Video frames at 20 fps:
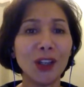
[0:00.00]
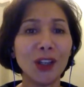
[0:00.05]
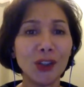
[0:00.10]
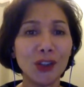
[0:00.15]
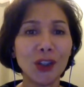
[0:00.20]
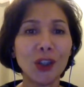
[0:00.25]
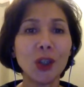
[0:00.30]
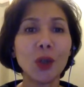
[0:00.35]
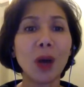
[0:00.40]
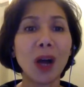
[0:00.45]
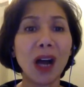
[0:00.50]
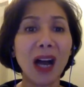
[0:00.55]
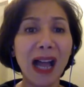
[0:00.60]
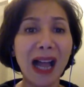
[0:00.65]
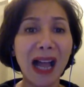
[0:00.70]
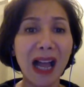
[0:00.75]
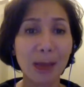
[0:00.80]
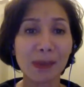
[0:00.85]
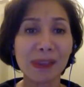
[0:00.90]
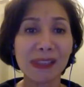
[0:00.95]
You are
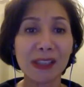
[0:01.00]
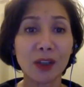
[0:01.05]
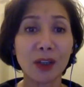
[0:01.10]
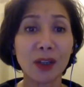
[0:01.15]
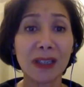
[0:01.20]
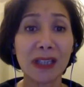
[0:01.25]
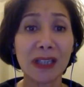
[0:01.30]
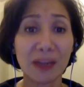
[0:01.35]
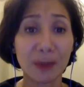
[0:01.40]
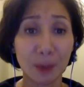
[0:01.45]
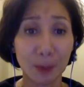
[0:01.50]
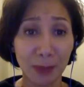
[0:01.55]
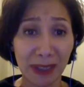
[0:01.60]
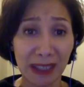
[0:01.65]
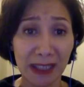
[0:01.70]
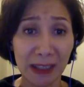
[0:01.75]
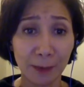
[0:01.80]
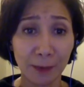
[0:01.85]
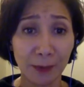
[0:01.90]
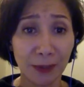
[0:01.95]
absolutely a level
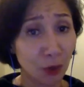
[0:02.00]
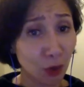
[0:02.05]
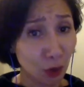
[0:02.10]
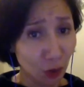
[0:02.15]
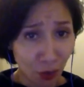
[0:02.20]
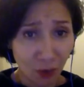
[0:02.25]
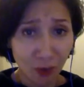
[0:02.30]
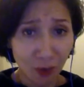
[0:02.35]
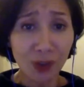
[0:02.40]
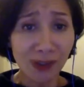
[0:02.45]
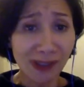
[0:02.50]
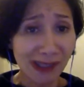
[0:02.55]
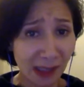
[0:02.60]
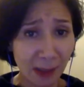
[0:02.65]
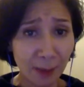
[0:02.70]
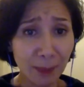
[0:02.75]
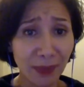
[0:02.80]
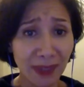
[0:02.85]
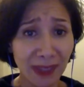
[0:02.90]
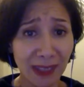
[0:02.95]
playing field. You've got
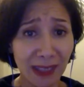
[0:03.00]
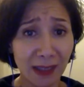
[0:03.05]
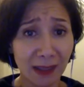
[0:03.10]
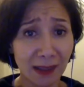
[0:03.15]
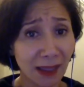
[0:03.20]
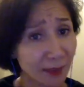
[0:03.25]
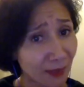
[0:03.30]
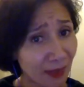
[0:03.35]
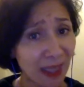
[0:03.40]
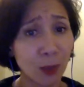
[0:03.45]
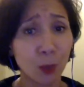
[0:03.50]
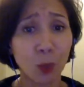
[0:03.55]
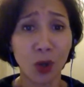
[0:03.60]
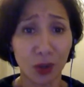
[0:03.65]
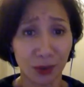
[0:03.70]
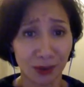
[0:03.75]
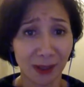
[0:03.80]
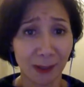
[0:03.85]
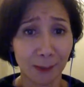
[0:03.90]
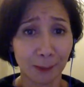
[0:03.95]
something that they
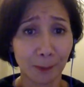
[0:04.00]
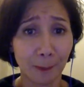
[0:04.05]
want.